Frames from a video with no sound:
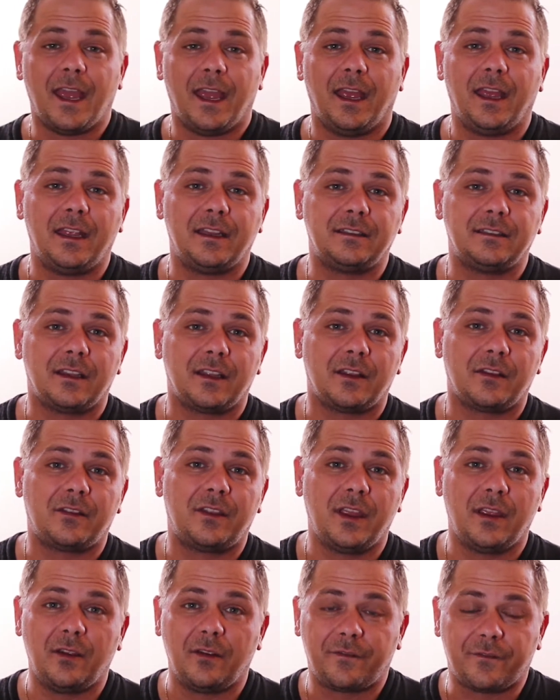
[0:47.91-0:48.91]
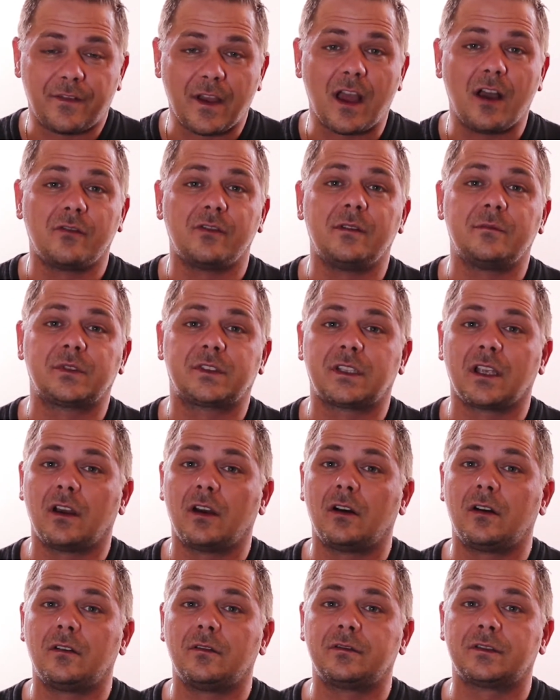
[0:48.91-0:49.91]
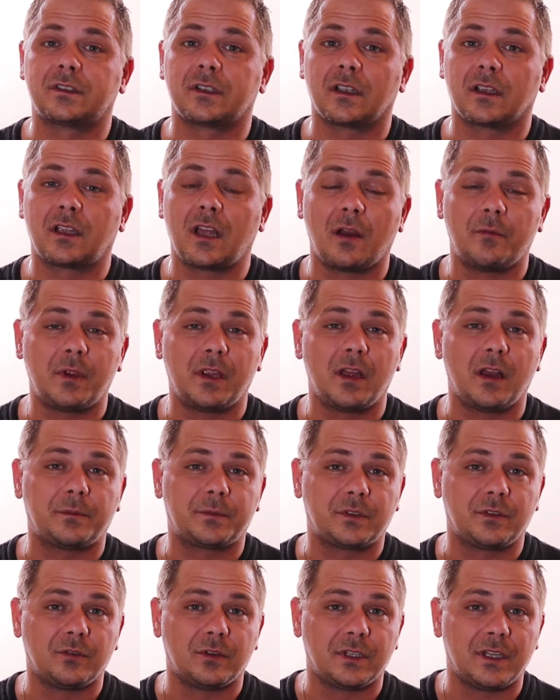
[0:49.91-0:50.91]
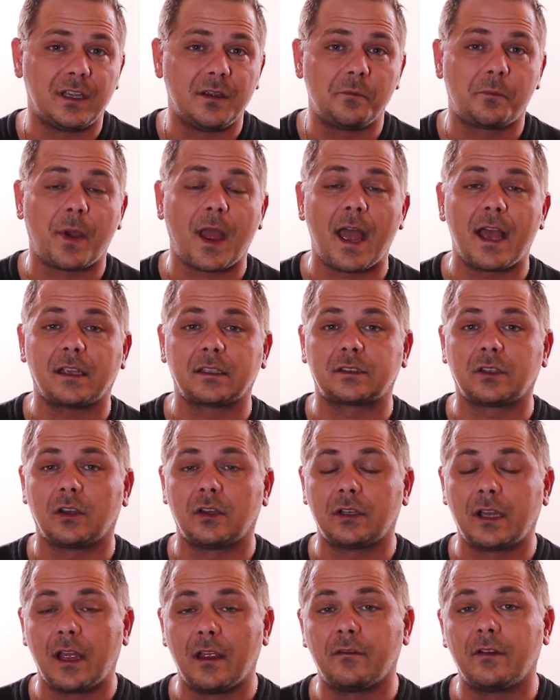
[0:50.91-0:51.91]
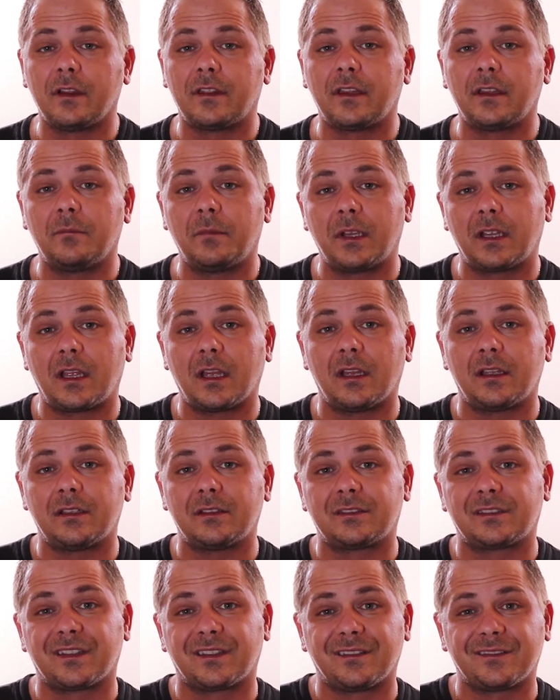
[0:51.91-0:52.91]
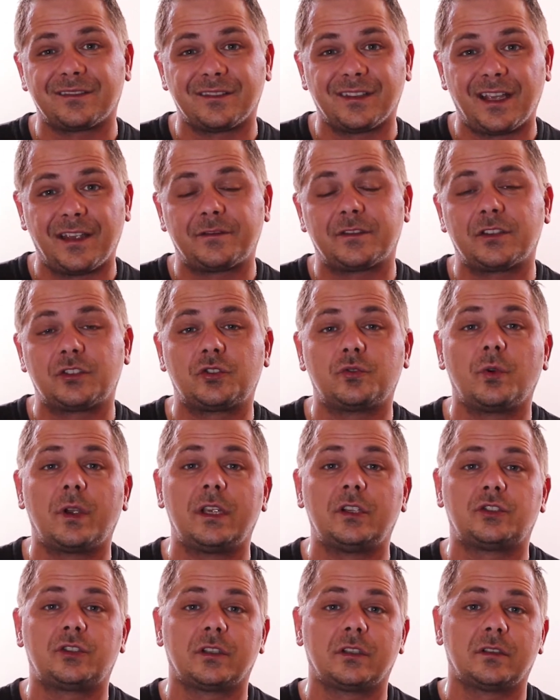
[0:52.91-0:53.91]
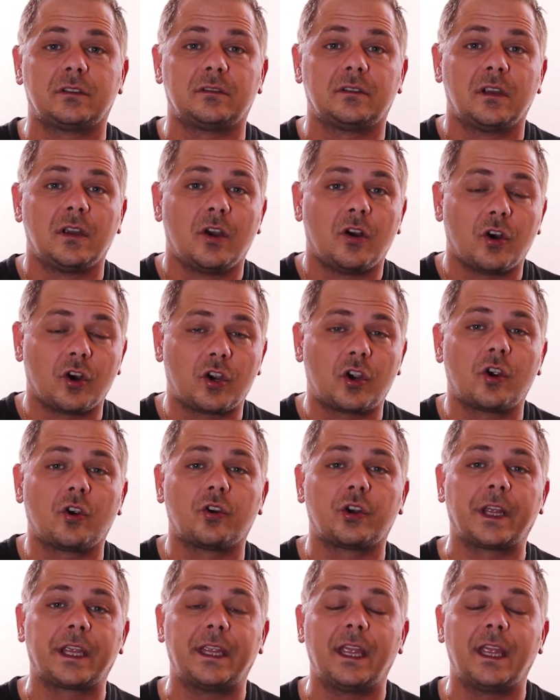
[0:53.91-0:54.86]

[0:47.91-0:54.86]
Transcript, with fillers: And they found themselves coming up to an impasse on everything because life situation occurred